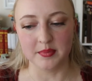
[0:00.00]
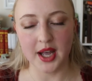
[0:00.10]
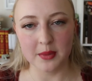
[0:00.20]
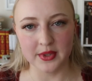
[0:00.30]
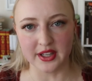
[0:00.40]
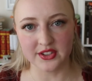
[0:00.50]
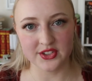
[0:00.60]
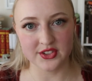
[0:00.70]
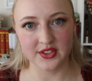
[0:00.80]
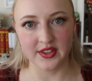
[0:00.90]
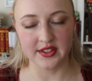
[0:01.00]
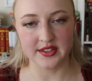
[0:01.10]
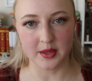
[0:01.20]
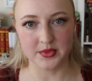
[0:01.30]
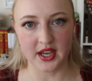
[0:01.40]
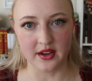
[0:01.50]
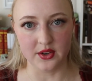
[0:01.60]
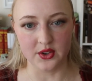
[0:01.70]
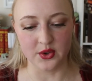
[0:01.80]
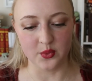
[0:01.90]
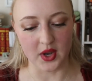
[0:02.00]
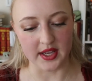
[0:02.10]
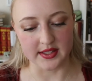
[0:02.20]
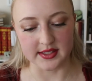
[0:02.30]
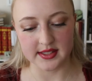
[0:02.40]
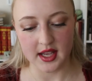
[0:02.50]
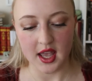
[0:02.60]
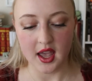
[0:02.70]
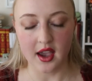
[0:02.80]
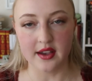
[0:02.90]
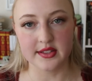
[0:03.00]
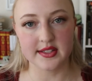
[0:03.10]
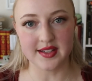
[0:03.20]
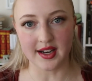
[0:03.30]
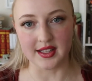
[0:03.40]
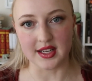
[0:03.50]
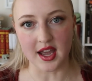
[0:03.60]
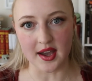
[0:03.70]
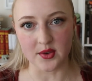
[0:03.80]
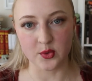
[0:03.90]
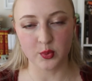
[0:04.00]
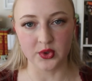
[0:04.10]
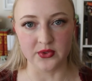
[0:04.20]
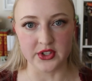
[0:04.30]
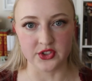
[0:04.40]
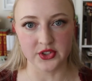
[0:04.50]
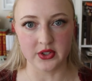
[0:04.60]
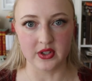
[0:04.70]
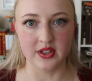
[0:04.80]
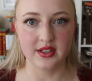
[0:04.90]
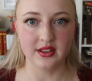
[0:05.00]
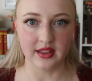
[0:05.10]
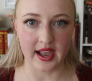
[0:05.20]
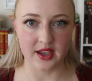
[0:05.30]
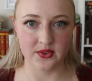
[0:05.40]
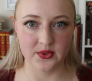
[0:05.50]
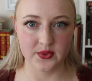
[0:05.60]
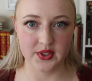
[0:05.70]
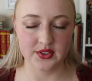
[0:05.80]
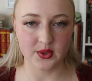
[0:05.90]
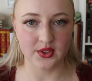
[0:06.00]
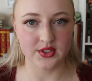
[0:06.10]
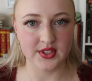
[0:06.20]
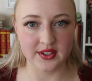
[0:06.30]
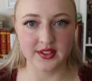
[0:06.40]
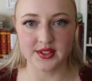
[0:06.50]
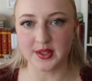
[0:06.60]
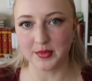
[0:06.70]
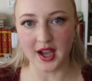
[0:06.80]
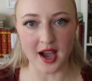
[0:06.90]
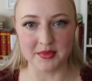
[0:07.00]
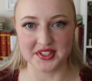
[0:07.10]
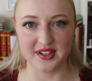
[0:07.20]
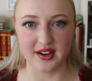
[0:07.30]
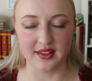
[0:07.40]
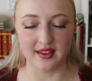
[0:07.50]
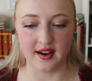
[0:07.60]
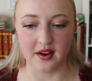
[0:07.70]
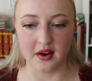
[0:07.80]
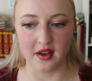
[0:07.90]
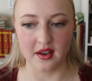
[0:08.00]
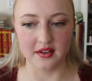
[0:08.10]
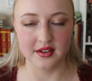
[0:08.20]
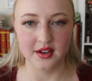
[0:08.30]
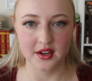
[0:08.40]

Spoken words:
published, the subtitle was A Study of Provincial Life. So there's certainly some commentary there on